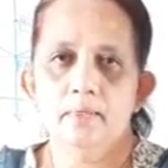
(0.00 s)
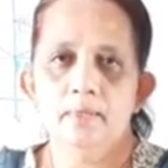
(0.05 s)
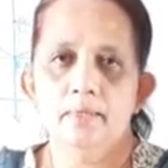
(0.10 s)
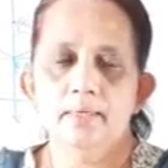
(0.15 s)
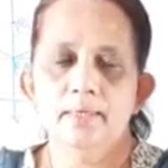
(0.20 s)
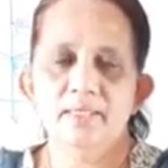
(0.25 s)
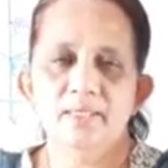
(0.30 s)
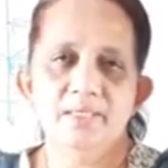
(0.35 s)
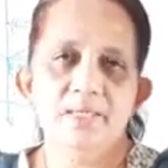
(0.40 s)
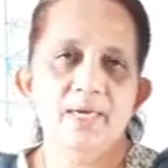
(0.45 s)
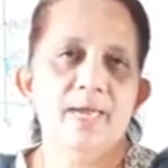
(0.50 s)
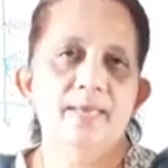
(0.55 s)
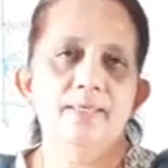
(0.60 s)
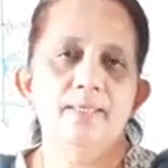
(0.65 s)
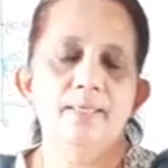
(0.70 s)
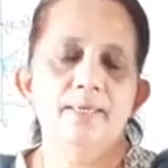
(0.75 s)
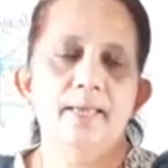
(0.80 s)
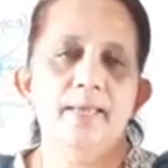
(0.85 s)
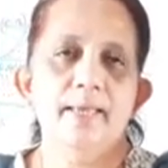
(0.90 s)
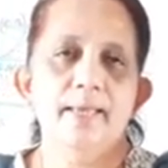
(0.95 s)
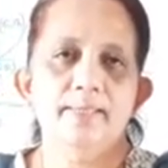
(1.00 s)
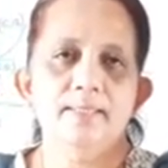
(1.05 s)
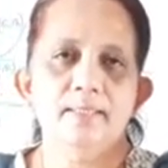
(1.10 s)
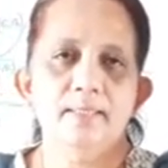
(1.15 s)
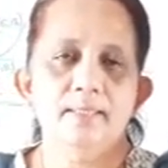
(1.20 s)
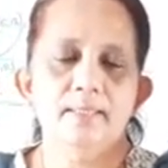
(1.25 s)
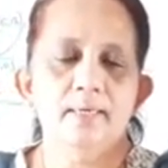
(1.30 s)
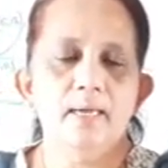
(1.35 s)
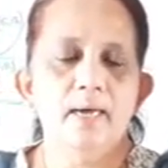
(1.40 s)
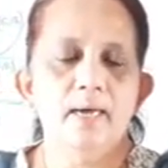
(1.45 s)
dish antenna,
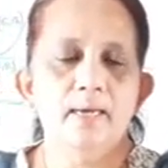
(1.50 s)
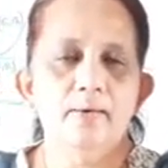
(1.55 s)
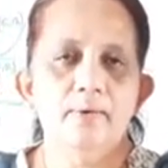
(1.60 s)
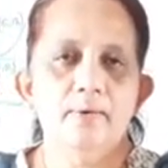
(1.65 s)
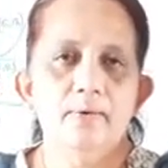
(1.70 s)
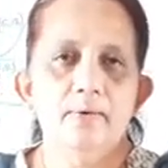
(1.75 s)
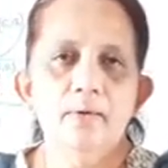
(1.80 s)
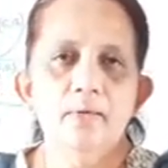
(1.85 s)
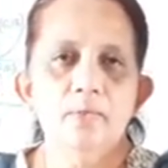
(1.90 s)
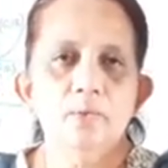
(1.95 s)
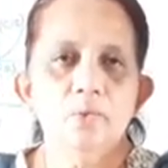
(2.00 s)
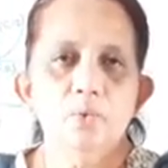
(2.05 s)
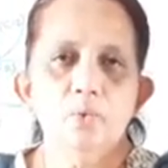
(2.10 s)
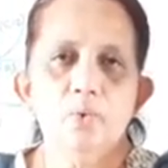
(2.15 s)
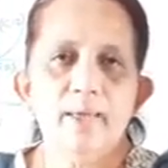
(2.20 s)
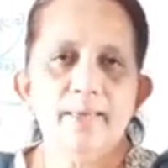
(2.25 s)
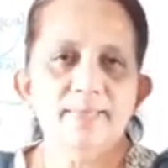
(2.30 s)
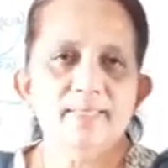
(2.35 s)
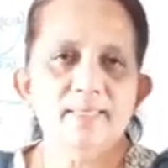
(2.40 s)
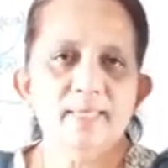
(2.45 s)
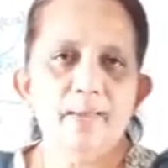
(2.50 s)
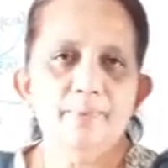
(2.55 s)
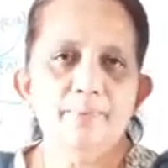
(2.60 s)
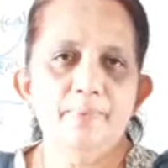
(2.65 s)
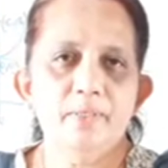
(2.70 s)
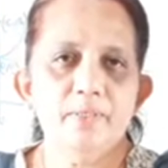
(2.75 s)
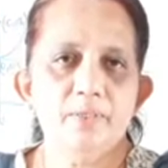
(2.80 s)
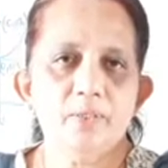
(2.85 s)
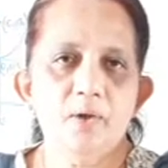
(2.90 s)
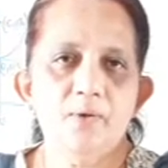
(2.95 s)
etc. are 2
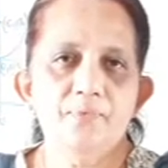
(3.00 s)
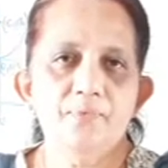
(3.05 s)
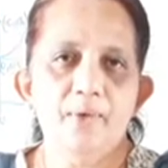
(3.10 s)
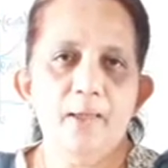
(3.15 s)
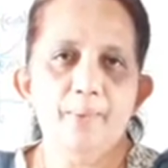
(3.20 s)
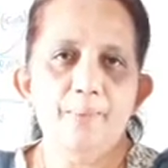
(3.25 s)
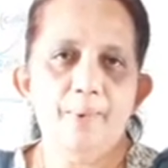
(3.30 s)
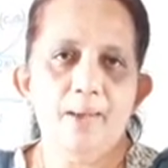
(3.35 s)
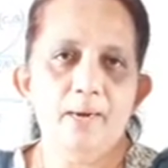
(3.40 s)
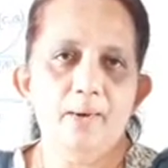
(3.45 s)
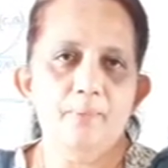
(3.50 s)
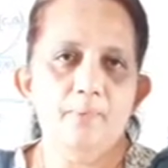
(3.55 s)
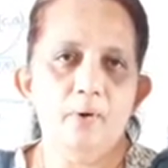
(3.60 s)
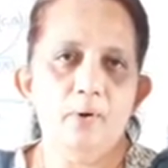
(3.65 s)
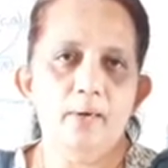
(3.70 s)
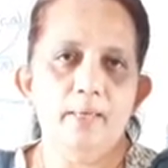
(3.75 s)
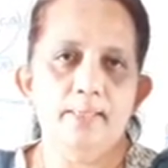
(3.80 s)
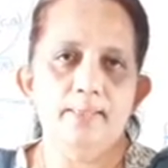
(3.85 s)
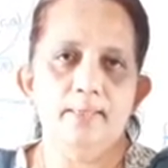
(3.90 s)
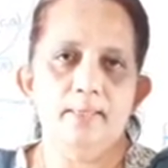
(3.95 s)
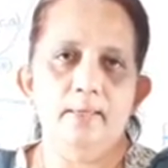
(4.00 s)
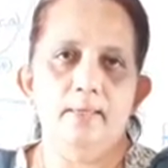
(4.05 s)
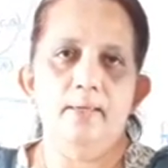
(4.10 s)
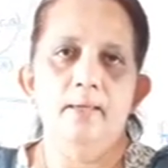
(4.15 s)
examples of a parabolic.